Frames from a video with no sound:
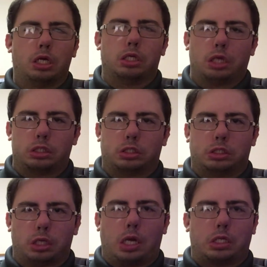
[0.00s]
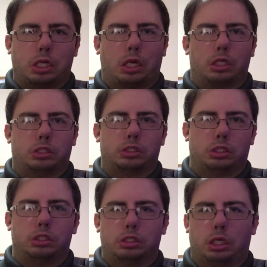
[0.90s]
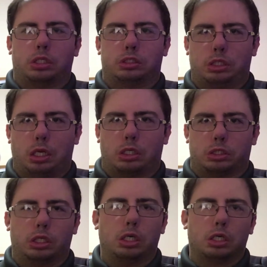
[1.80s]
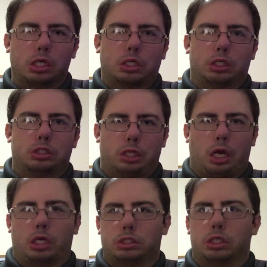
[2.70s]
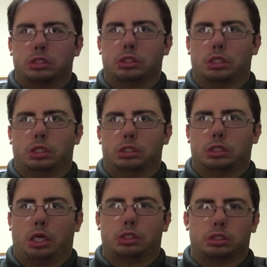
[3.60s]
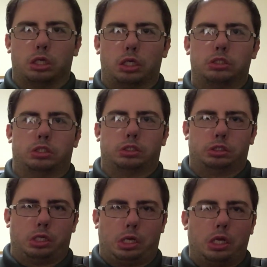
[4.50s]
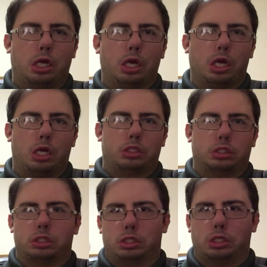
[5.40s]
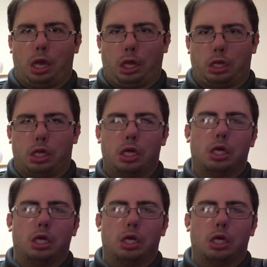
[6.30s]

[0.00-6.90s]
And that's great because until next year, you can download Windows 10 Pro for free as soon as you get it.